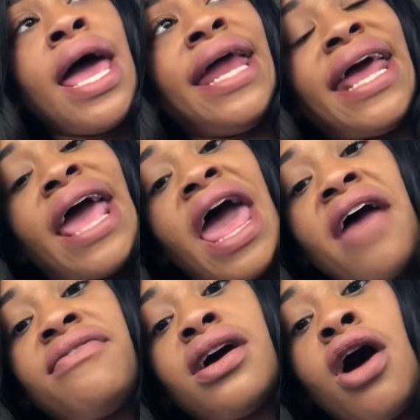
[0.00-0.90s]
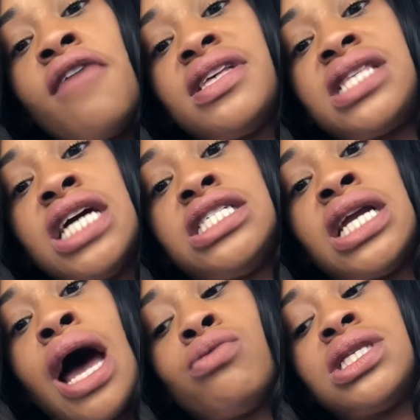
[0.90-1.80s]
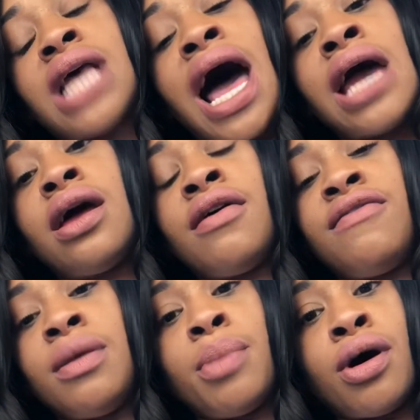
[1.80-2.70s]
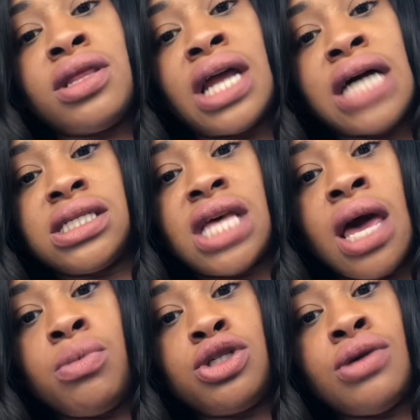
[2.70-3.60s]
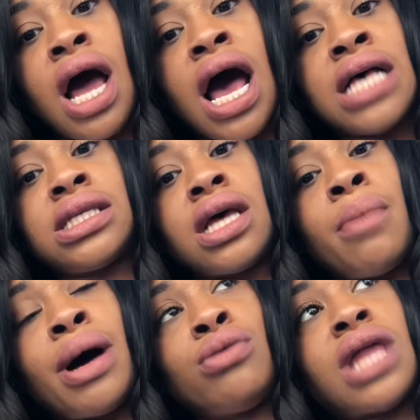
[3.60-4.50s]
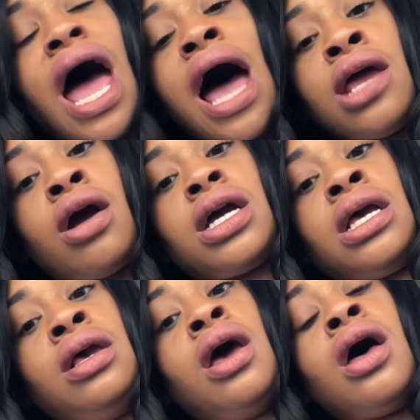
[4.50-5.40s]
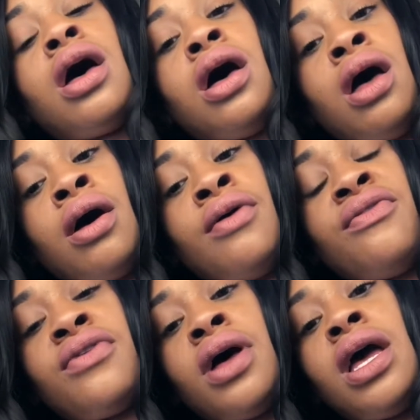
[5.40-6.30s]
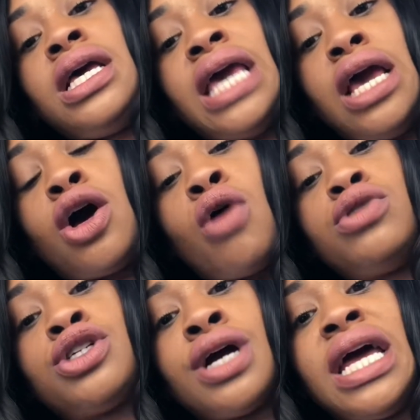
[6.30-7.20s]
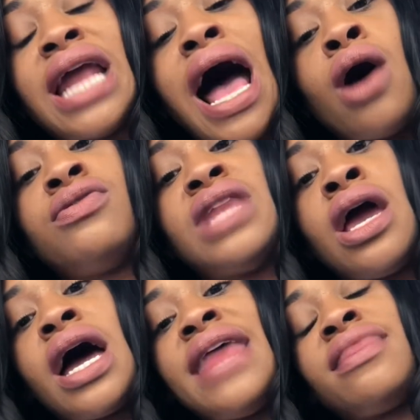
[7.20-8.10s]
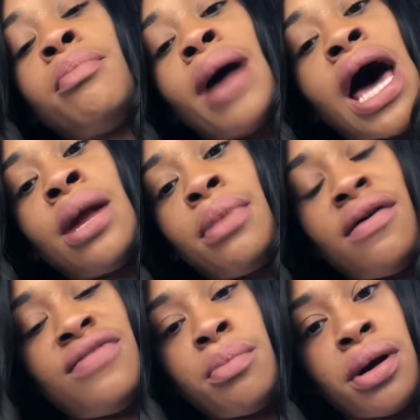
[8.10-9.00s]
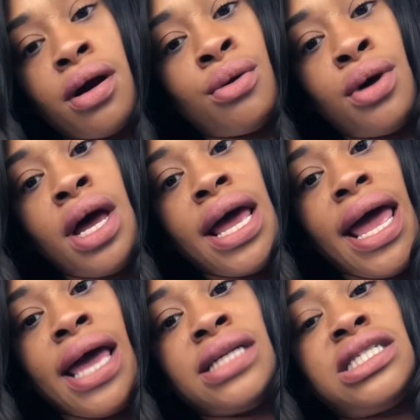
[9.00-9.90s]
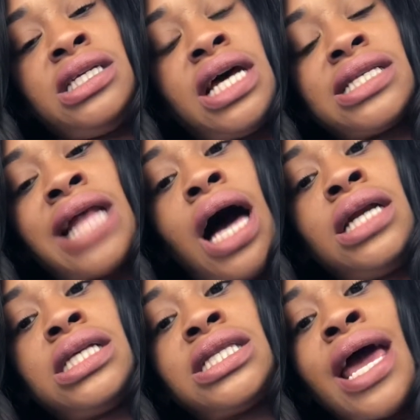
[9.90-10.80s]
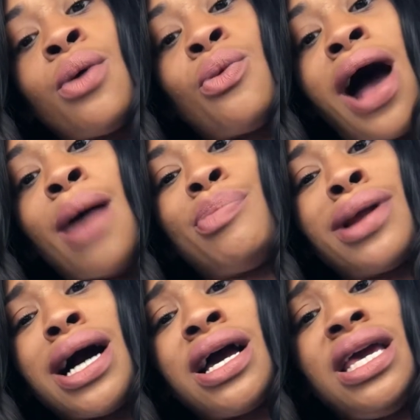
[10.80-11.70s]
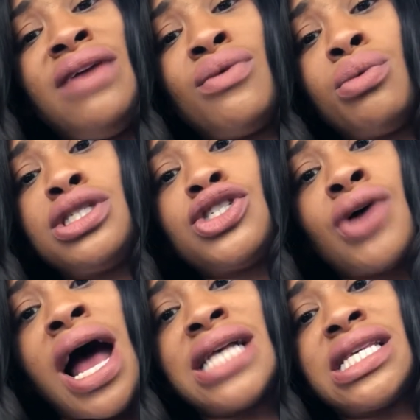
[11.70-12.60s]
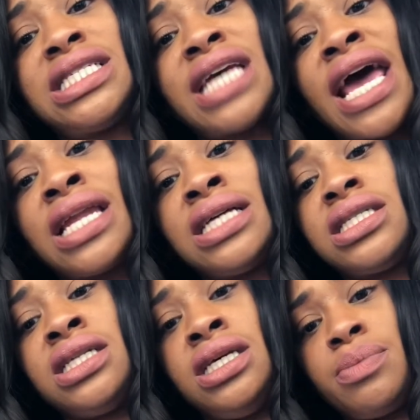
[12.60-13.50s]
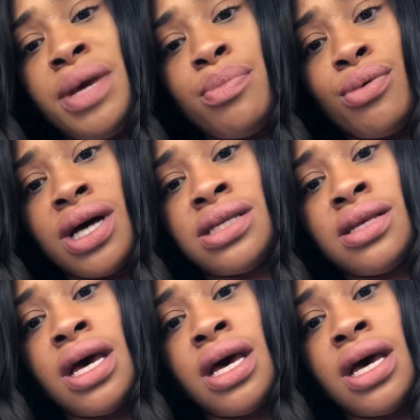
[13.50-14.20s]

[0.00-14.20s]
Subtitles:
And they have the conversation outside of the bar that I just had with you guys about the hierarchy of gay culture and how they are at the bottom of the barrel. And she does not understand why Blanca even would try to challenge these people, because